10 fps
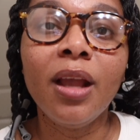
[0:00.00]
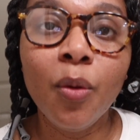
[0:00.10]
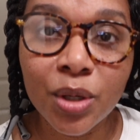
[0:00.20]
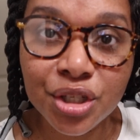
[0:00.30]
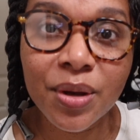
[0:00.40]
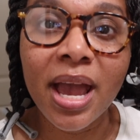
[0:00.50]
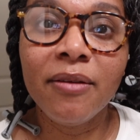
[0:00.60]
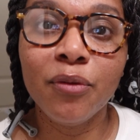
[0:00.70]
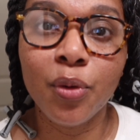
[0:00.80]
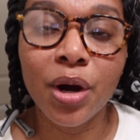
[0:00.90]
what you
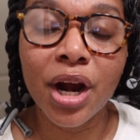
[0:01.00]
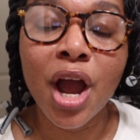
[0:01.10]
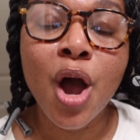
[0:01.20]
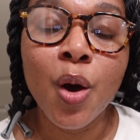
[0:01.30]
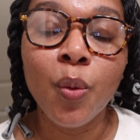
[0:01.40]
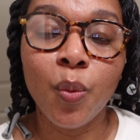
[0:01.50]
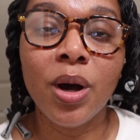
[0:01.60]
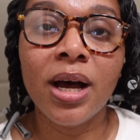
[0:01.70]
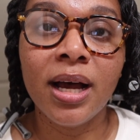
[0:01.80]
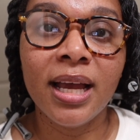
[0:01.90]
came for
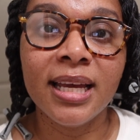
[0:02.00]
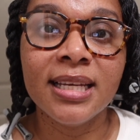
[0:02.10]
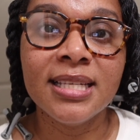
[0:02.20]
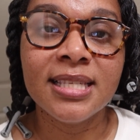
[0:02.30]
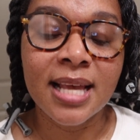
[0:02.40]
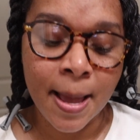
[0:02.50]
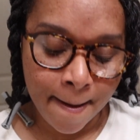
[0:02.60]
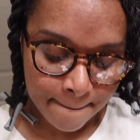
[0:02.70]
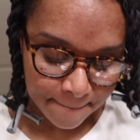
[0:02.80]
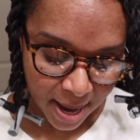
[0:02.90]
was
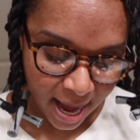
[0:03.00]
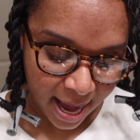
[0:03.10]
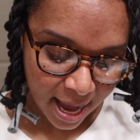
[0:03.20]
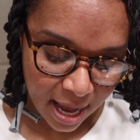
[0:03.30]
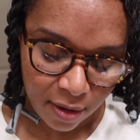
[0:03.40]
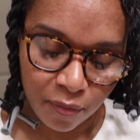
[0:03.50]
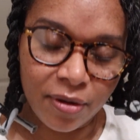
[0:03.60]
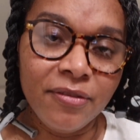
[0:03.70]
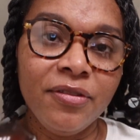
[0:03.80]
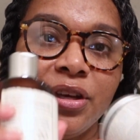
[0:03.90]
my
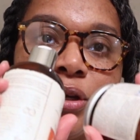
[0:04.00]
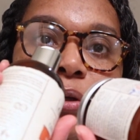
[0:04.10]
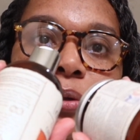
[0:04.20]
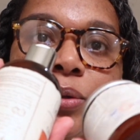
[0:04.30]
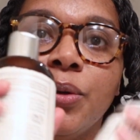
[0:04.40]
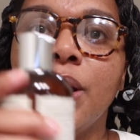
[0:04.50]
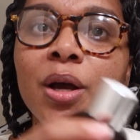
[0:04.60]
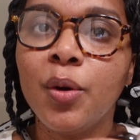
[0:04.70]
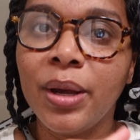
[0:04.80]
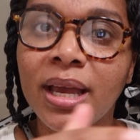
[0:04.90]
review,
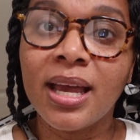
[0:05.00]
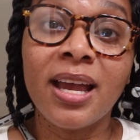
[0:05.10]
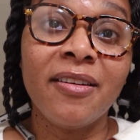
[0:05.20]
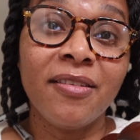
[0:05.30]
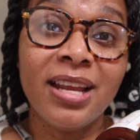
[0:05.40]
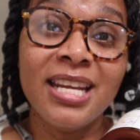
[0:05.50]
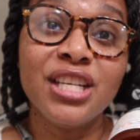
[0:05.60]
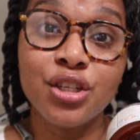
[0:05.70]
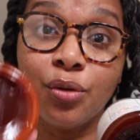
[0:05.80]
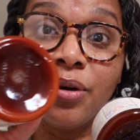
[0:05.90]
quick
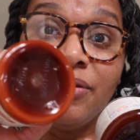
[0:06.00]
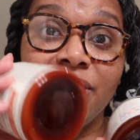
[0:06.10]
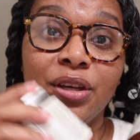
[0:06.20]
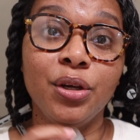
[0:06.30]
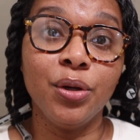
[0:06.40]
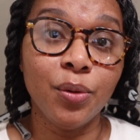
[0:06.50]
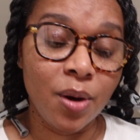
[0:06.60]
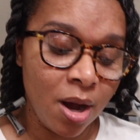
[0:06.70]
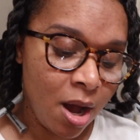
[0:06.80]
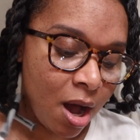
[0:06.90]
initial
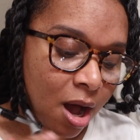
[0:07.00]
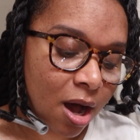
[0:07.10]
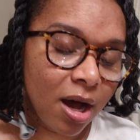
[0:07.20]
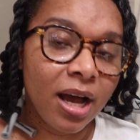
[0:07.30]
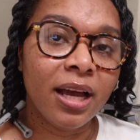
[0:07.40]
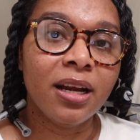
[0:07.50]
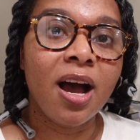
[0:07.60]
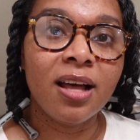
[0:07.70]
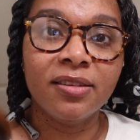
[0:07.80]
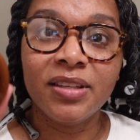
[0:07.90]
review on
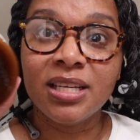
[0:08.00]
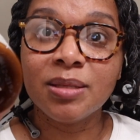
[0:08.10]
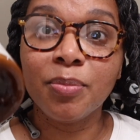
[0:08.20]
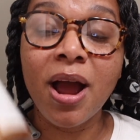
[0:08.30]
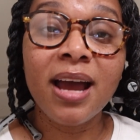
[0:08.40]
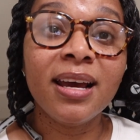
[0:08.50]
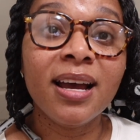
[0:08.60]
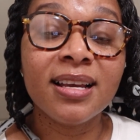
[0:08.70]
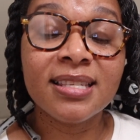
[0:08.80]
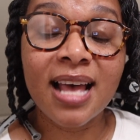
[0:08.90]
all of these
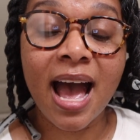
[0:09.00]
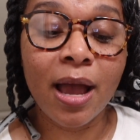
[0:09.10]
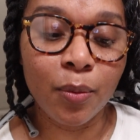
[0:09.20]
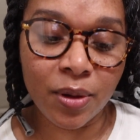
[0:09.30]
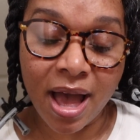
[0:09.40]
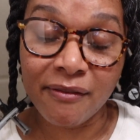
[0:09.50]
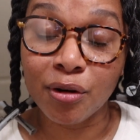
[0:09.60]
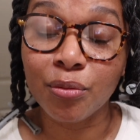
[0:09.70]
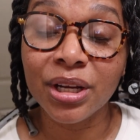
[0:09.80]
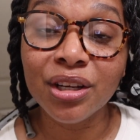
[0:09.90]
products. I will have
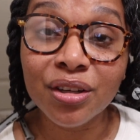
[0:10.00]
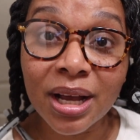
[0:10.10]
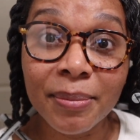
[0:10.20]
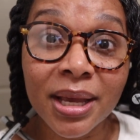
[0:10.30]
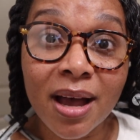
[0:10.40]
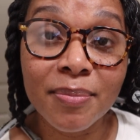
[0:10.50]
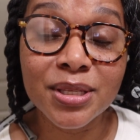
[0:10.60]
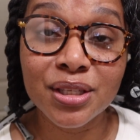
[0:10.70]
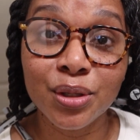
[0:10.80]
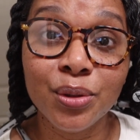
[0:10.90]
a reel coming up
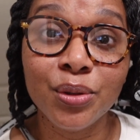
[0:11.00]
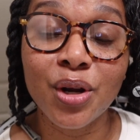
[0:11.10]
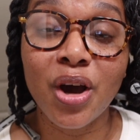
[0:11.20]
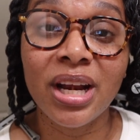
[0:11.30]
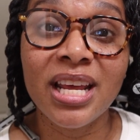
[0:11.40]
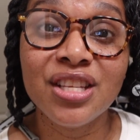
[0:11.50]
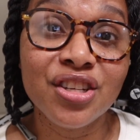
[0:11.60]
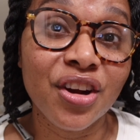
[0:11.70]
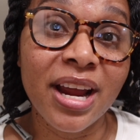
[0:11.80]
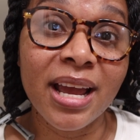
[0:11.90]
soon on
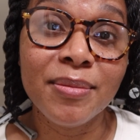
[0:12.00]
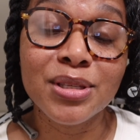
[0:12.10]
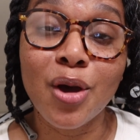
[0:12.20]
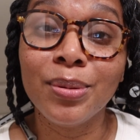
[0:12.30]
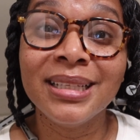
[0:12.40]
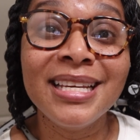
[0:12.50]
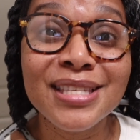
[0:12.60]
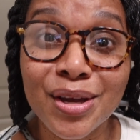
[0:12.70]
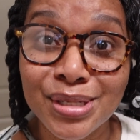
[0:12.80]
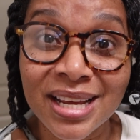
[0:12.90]
Instagram, so
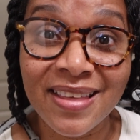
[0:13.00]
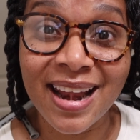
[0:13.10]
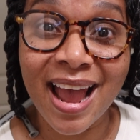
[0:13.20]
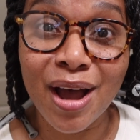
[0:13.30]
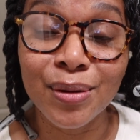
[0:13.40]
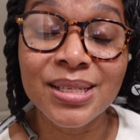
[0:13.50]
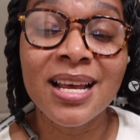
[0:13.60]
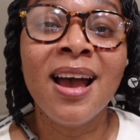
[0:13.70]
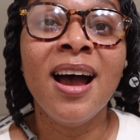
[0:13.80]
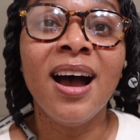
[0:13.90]
please go check that out.
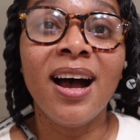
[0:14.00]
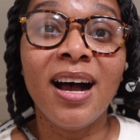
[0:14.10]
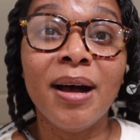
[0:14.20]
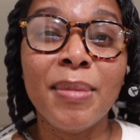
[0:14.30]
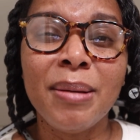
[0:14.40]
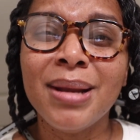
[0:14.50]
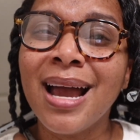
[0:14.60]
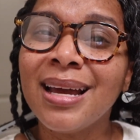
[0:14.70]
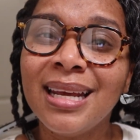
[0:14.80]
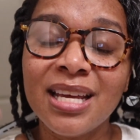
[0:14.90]
I'm
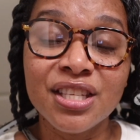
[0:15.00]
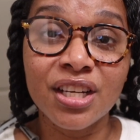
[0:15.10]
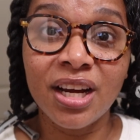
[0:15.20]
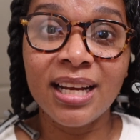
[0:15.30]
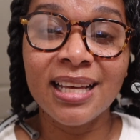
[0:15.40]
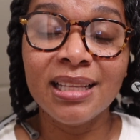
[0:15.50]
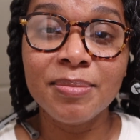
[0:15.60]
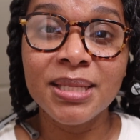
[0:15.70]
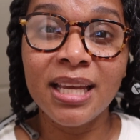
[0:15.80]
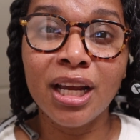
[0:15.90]
not gonna insert any
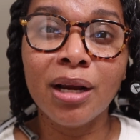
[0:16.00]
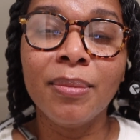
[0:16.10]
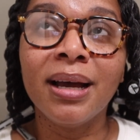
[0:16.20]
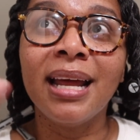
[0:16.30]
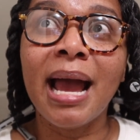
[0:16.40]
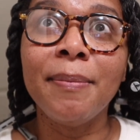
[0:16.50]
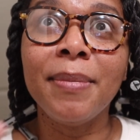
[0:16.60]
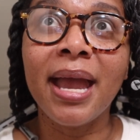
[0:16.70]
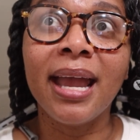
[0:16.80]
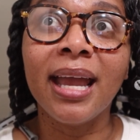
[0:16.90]
clips here, but I
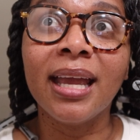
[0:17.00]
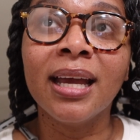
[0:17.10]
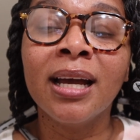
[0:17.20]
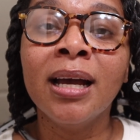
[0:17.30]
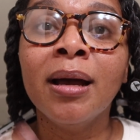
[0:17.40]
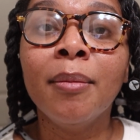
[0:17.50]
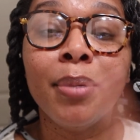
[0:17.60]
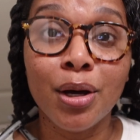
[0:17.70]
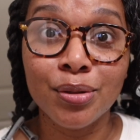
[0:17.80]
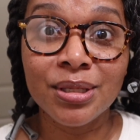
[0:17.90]
may
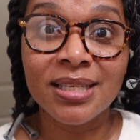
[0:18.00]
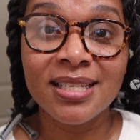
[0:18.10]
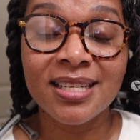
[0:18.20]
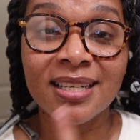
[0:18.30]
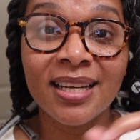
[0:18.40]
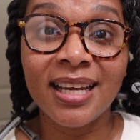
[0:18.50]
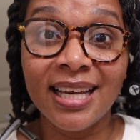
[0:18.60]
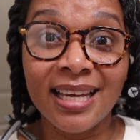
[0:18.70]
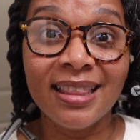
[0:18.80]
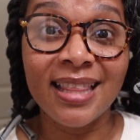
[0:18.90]
post
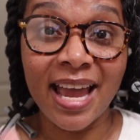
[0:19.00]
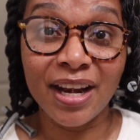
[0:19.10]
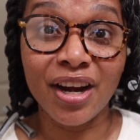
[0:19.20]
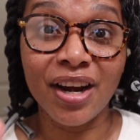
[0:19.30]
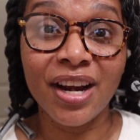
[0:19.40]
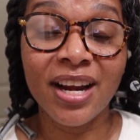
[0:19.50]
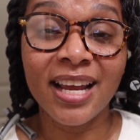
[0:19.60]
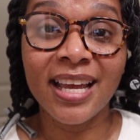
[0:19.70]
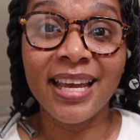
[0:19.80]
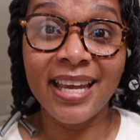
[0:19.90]
it later
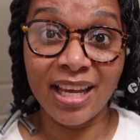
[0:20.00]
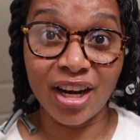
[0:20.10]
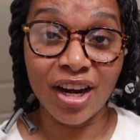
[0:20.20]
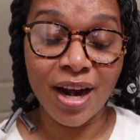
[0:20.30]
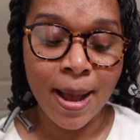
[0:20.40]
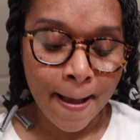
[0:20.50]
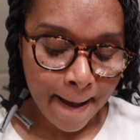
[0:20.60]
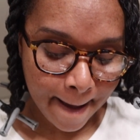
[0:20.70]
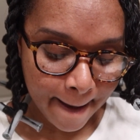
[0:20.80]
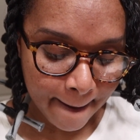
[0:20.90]
here.
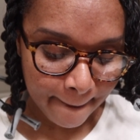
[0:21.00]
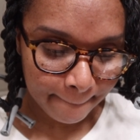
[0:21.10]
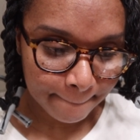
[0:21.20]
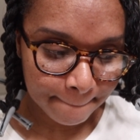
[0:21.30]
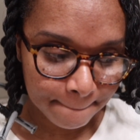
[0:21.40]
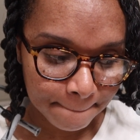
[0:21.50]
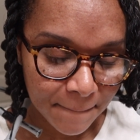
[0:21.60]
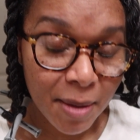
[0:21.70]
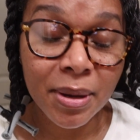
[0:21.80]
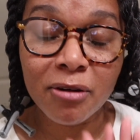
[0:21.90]

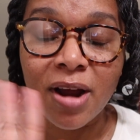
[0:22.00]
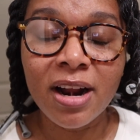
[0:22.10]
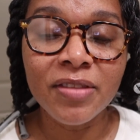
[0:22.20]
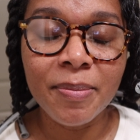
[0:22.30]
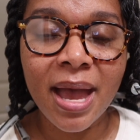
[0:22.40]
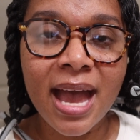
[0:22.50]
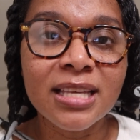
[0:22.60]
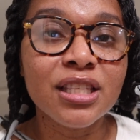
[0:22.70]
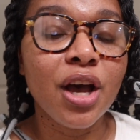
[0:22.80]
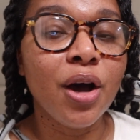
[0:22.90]
But right off the
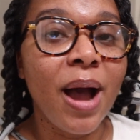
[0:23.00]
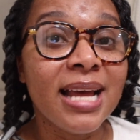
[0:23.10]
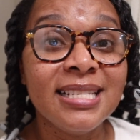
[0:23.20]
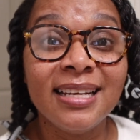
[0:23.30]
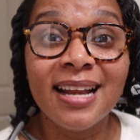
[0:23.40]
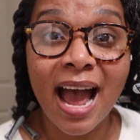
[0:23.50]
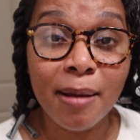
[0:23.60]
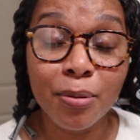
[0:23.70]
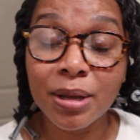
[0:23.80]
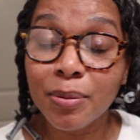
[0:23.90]
bat, so I did
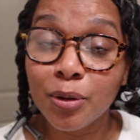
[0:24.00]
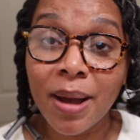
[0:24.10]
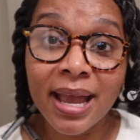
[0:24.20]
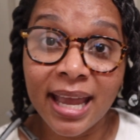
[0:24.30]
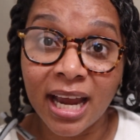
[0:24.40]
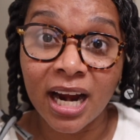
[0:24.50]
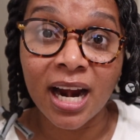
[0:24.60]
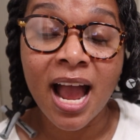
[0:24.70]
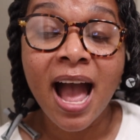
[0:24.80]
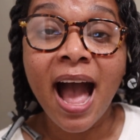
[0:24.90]
not pre-poo my
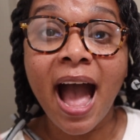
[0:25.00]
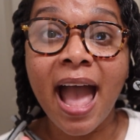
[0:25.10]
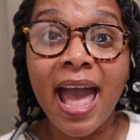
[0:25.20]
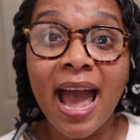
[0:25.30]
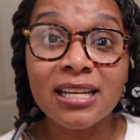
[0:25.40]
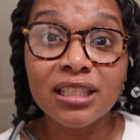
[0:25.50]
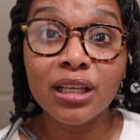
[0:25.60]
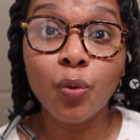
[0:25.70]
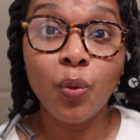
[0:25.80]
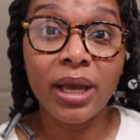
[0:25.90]
hair. I
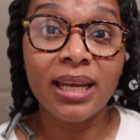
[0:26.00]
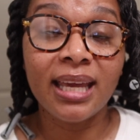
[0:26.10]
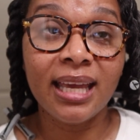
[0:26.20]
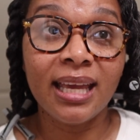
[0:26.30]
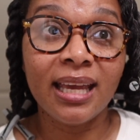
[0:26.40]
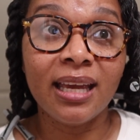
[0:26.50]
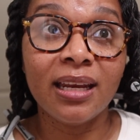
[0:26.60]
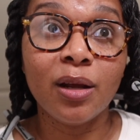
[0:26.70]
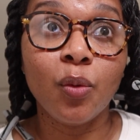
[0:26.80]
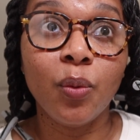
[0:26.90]
actually went
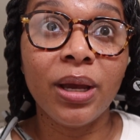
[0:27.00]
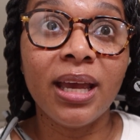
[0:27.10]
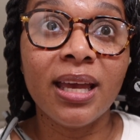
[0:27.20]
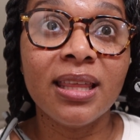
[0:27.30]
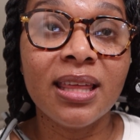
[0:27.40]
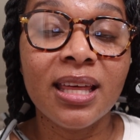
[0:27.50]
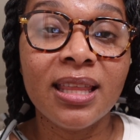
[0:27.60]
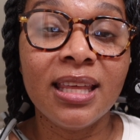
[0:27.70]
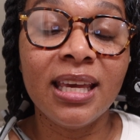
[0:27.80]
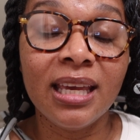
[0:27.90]
in with
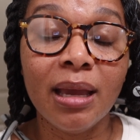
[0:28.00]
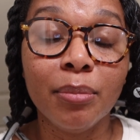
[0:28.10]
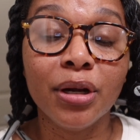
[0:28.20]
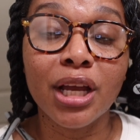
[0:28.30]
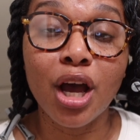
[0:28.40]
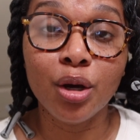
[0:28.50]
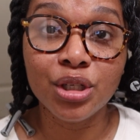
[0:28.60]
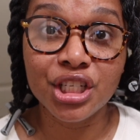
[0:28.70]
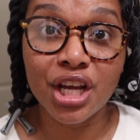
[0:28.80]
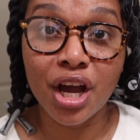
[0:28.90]
the
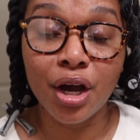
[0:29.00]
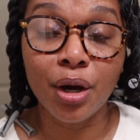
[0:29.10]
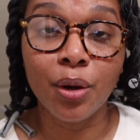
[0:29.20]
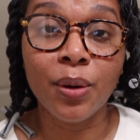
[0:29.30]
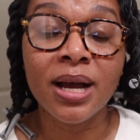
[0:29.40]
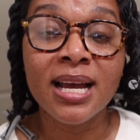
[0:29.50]
Briogeo